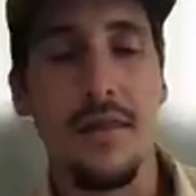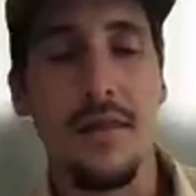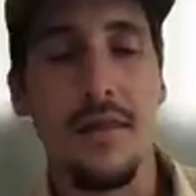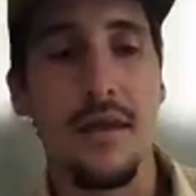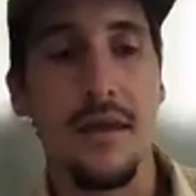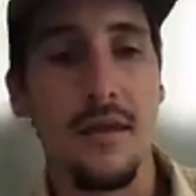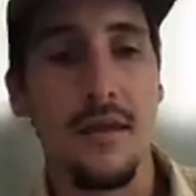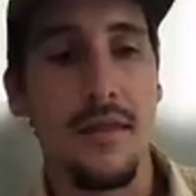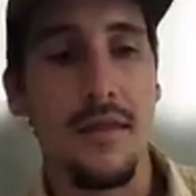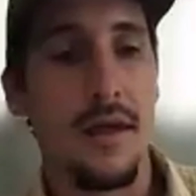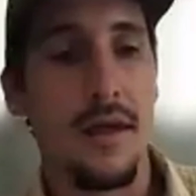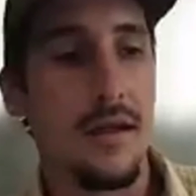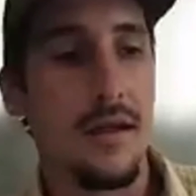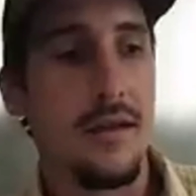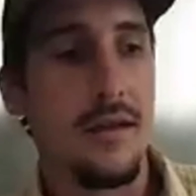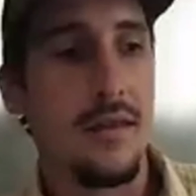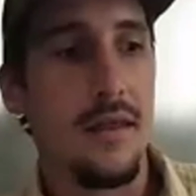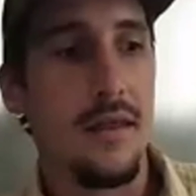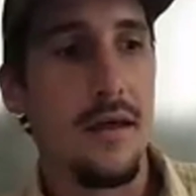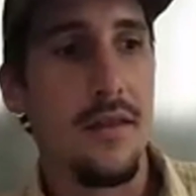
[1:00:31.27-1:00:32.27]
I
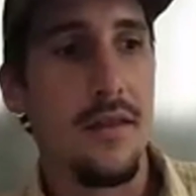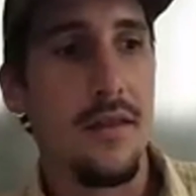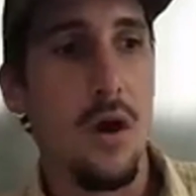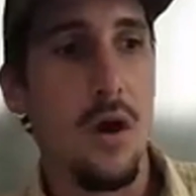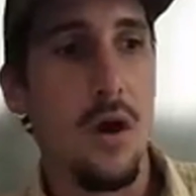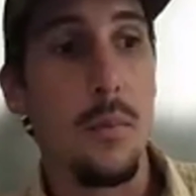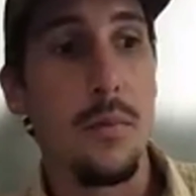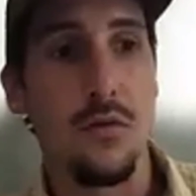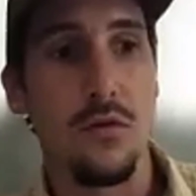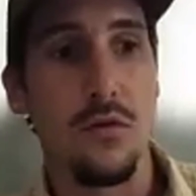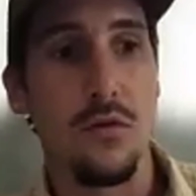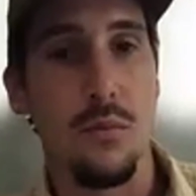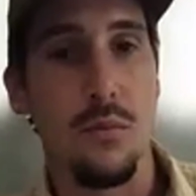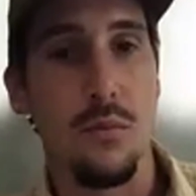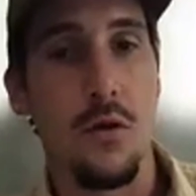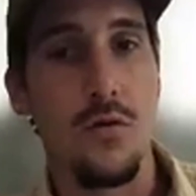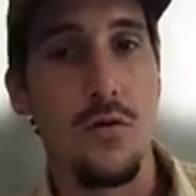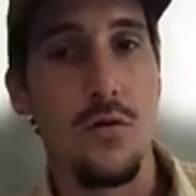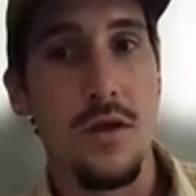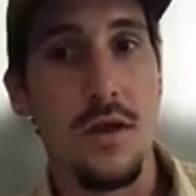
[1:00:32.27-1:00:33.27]
think that the
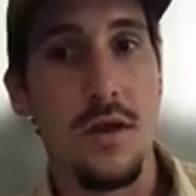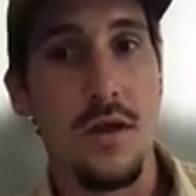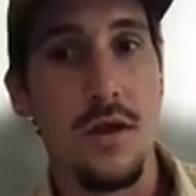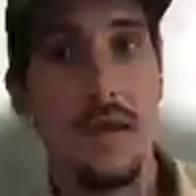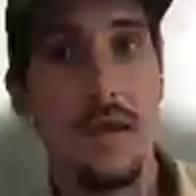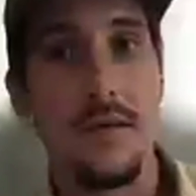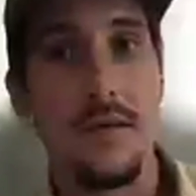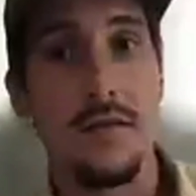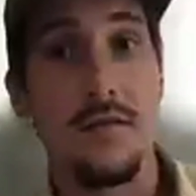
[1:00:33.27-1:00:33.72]
open source approach